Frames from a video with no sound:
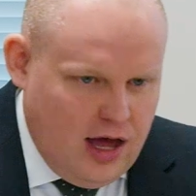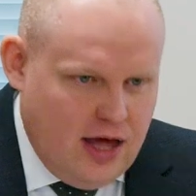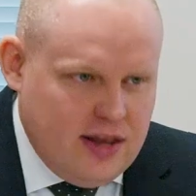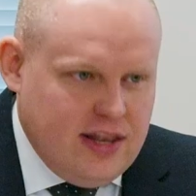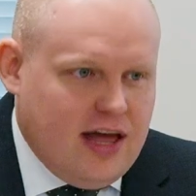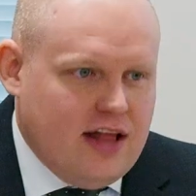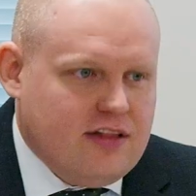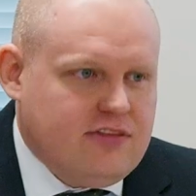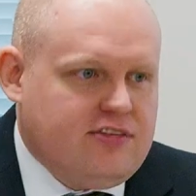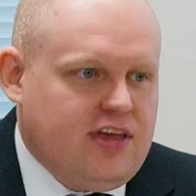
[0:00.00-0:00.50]
And
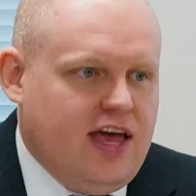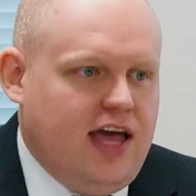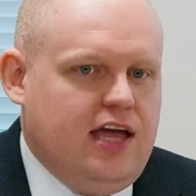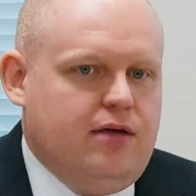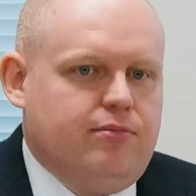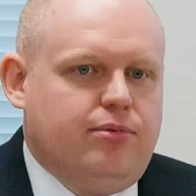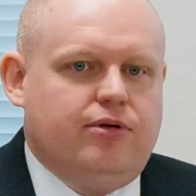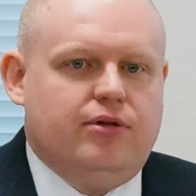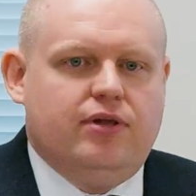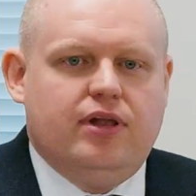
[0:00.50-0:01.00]
that
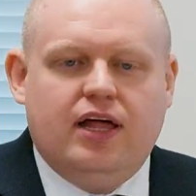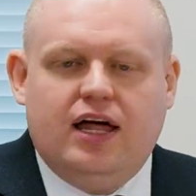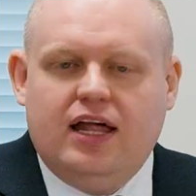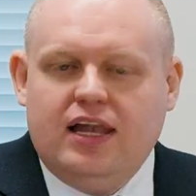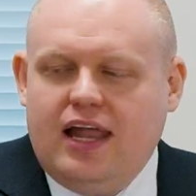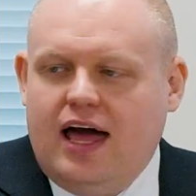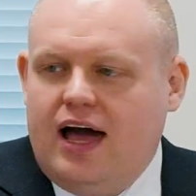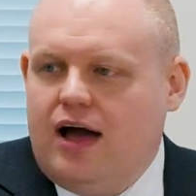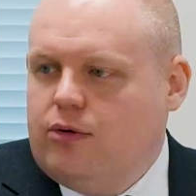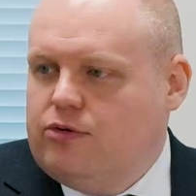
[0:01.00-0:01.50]
table
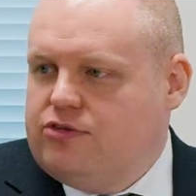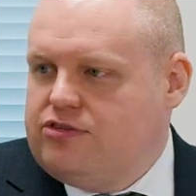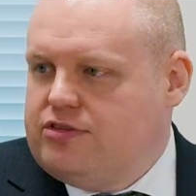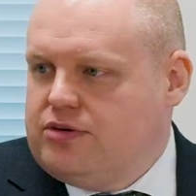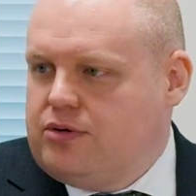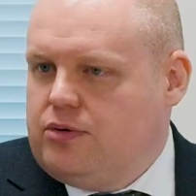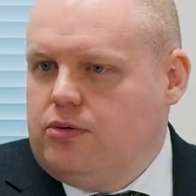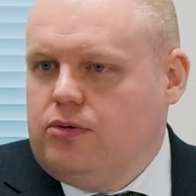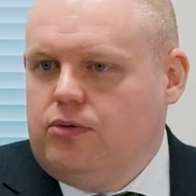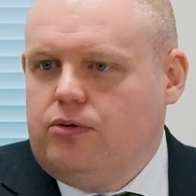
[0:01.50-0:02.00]
allows the
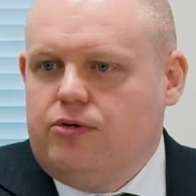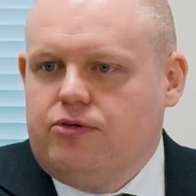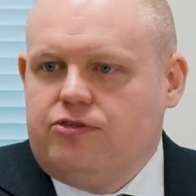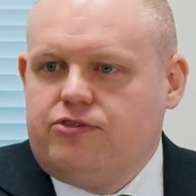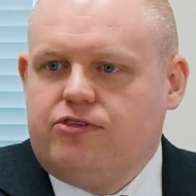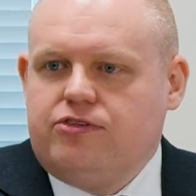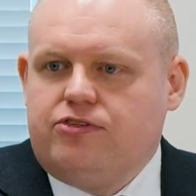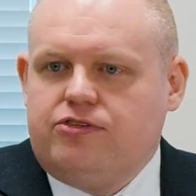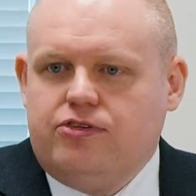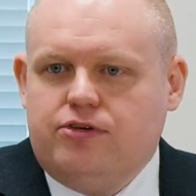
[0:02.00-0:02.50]

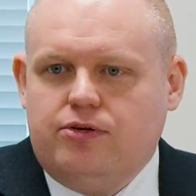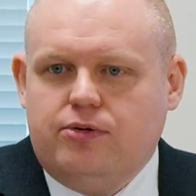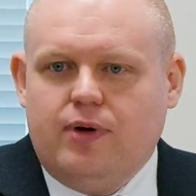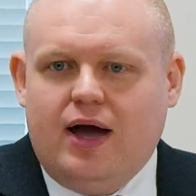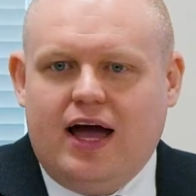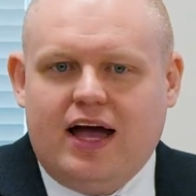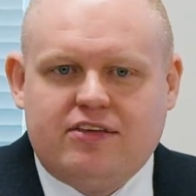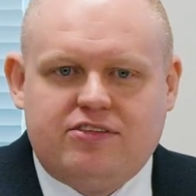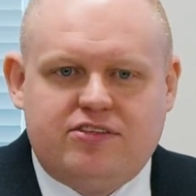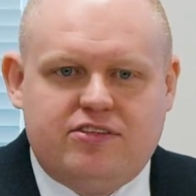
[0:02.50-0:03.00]
court to
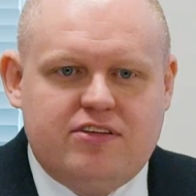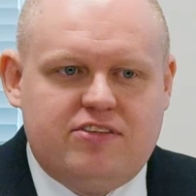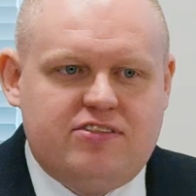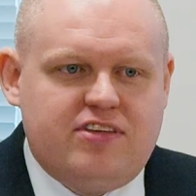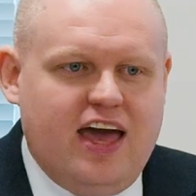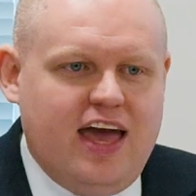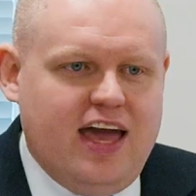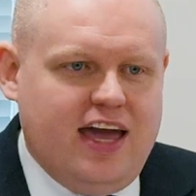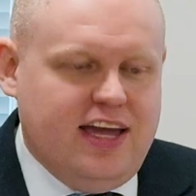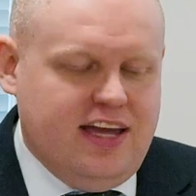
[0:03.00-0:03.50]

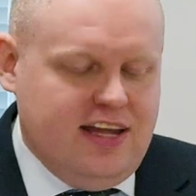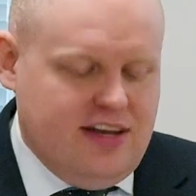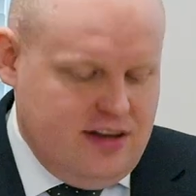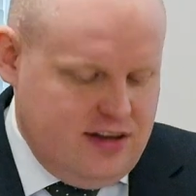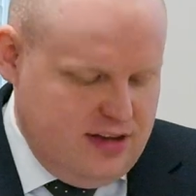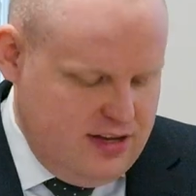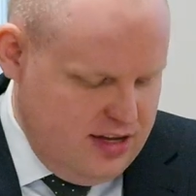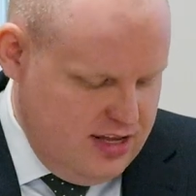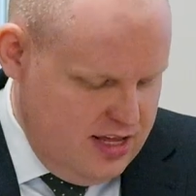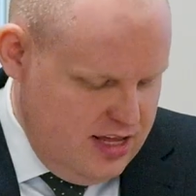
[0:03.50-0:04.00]

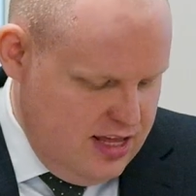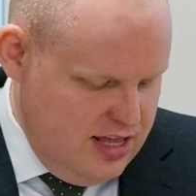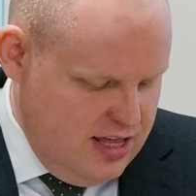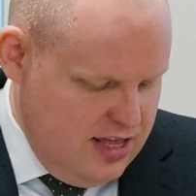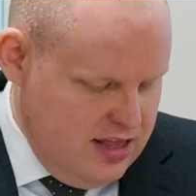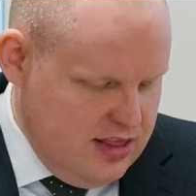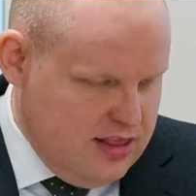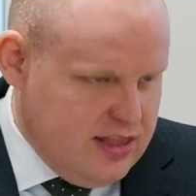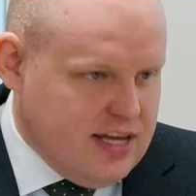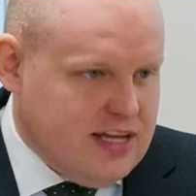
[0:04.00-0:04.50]
ascertain
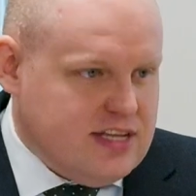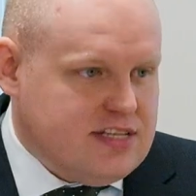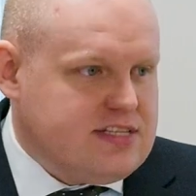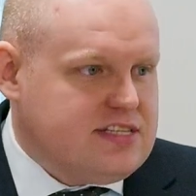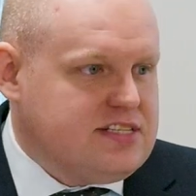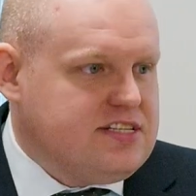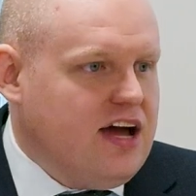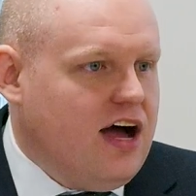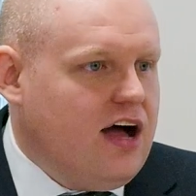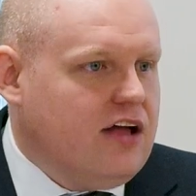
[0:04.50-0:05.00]
the
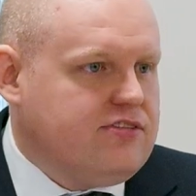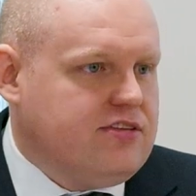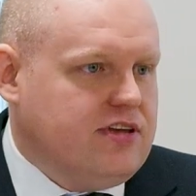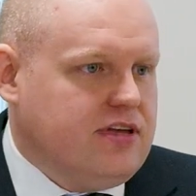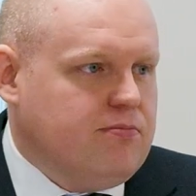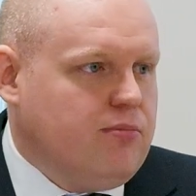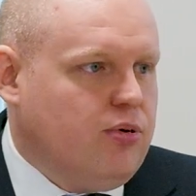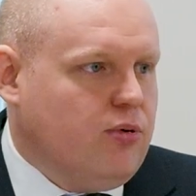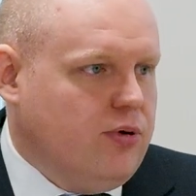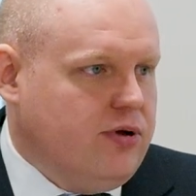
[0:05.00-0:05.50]

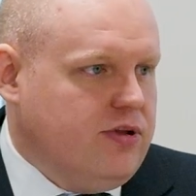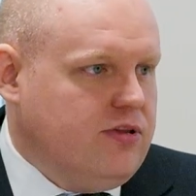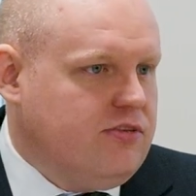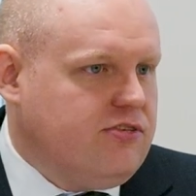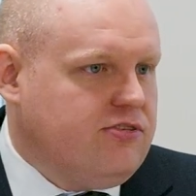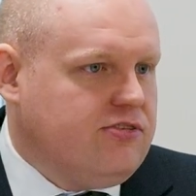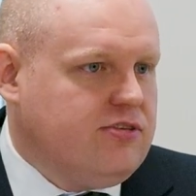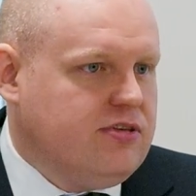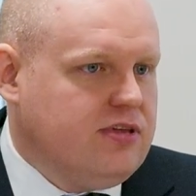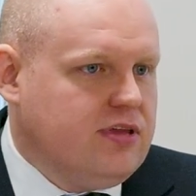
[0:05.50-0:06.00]
starting
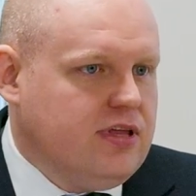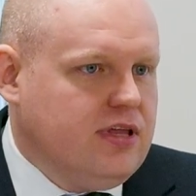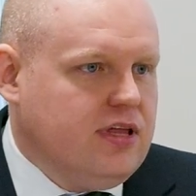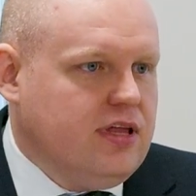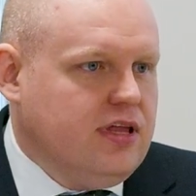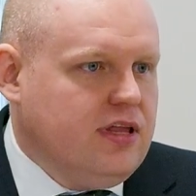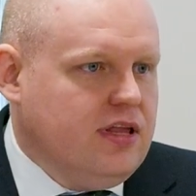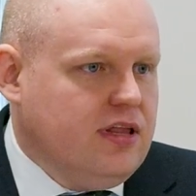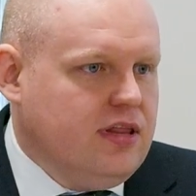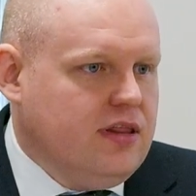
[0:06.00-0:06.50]
point
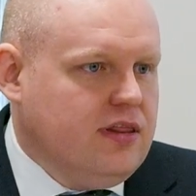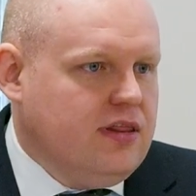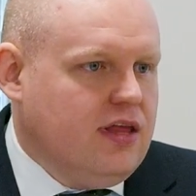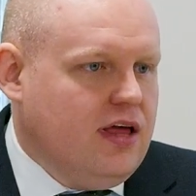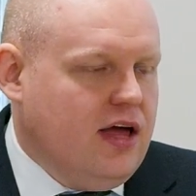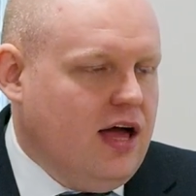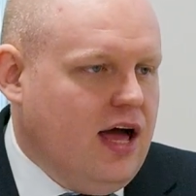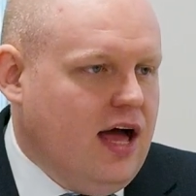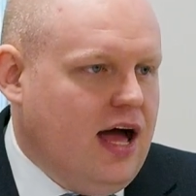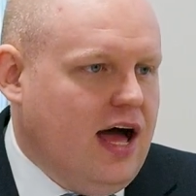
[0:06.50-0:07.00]

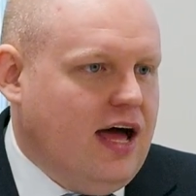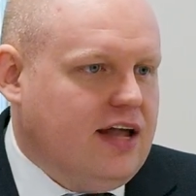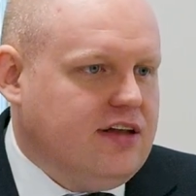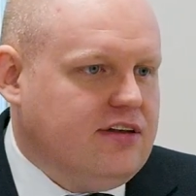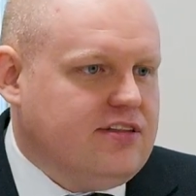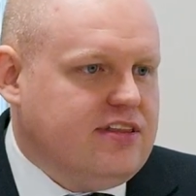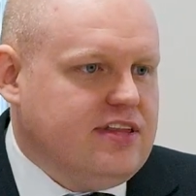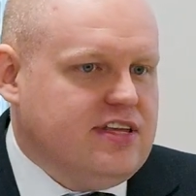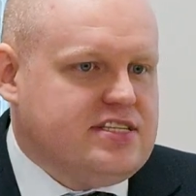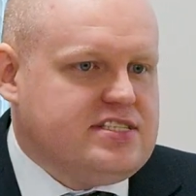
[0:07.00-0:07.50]
and
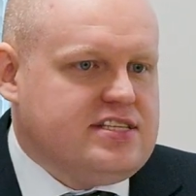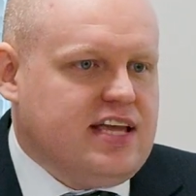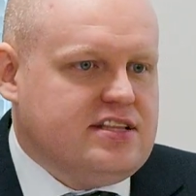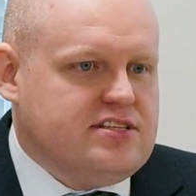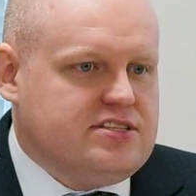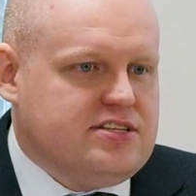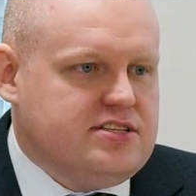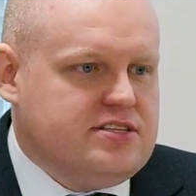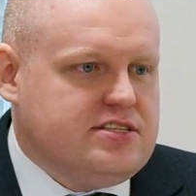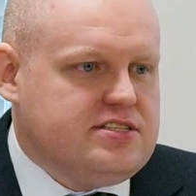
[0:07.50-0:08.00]
the
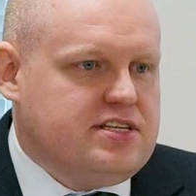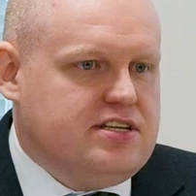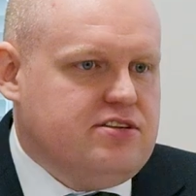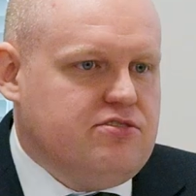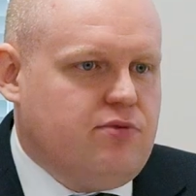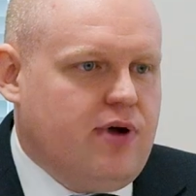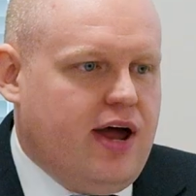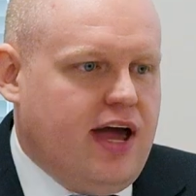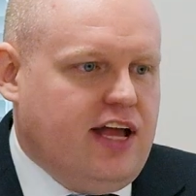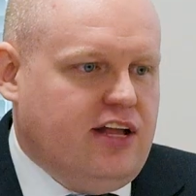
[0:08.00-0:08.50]
sentencing
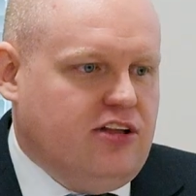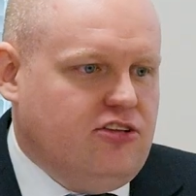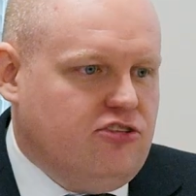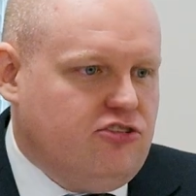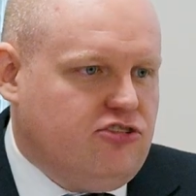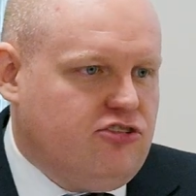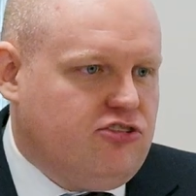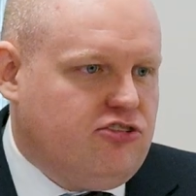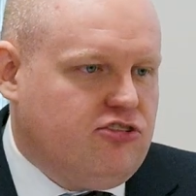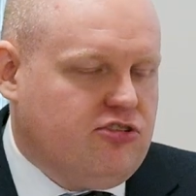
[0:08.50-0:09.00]

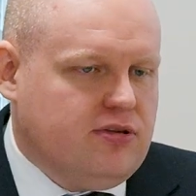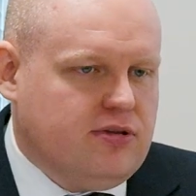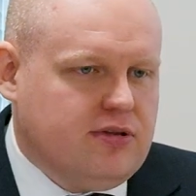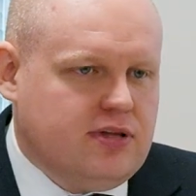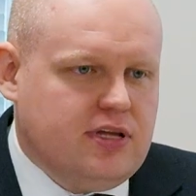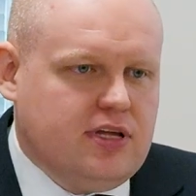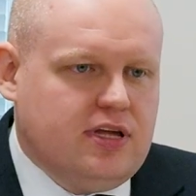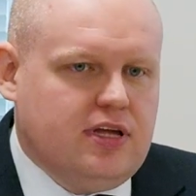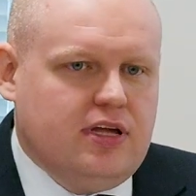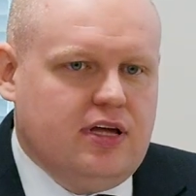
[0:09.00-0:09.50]
range.
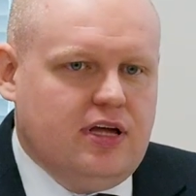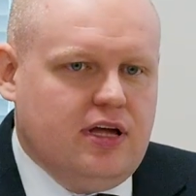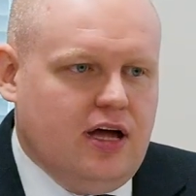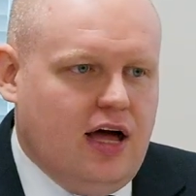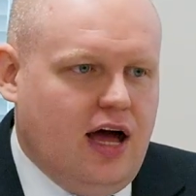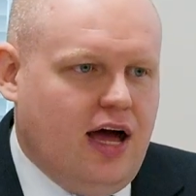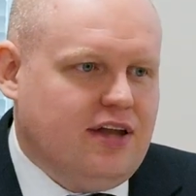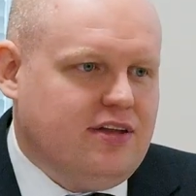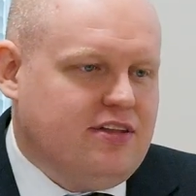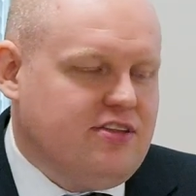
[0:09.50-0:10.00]

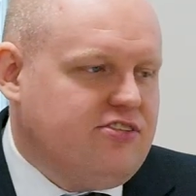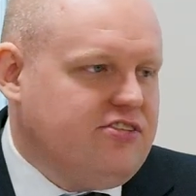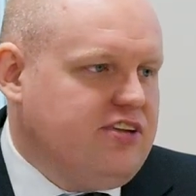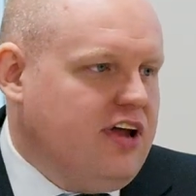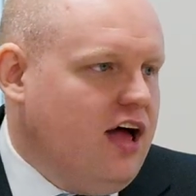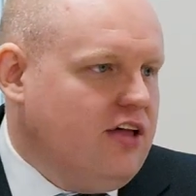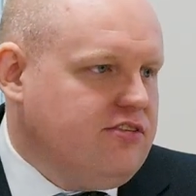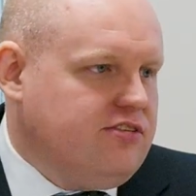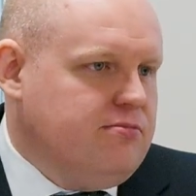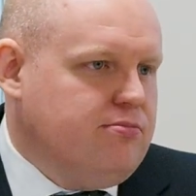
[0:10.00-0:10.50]
And the
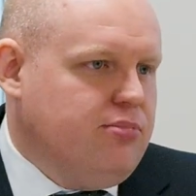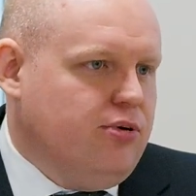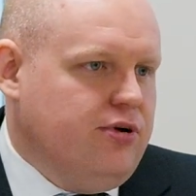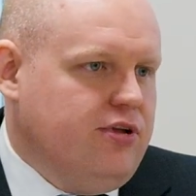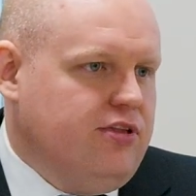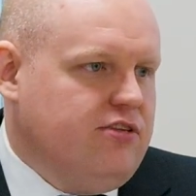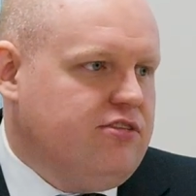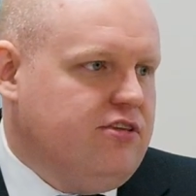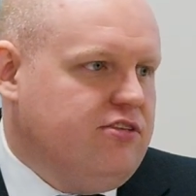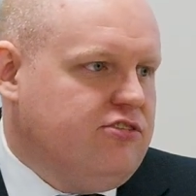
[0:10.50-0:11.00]
starting
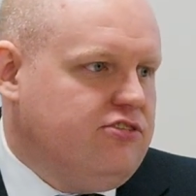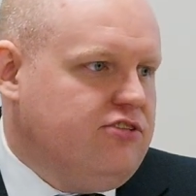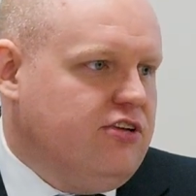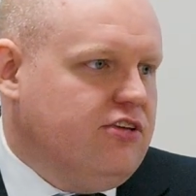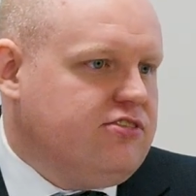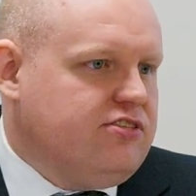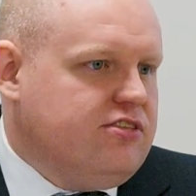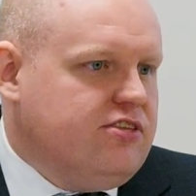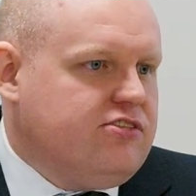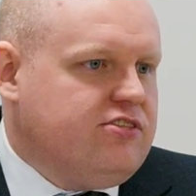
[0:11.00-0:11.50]
point is
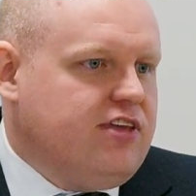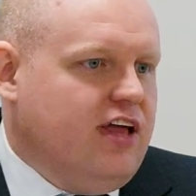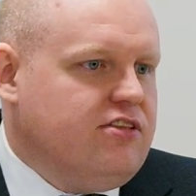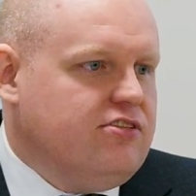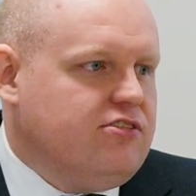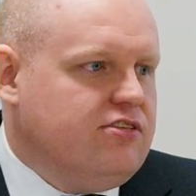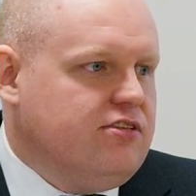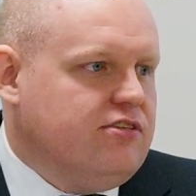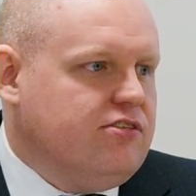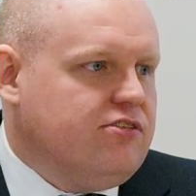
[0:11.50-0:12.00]
just the
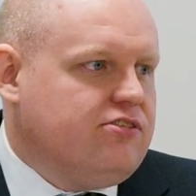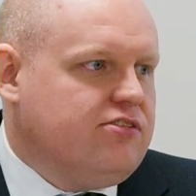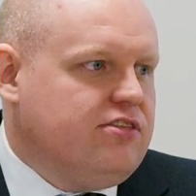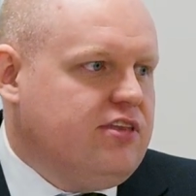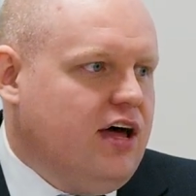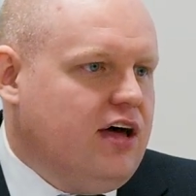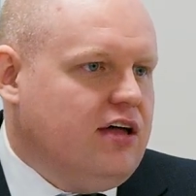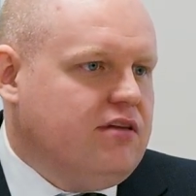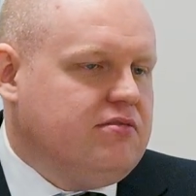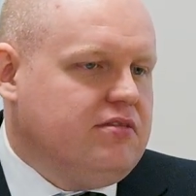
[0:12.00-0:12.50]
sentence
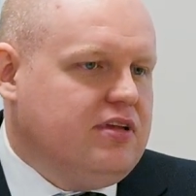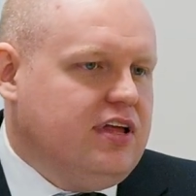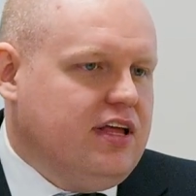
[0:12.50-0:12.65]
the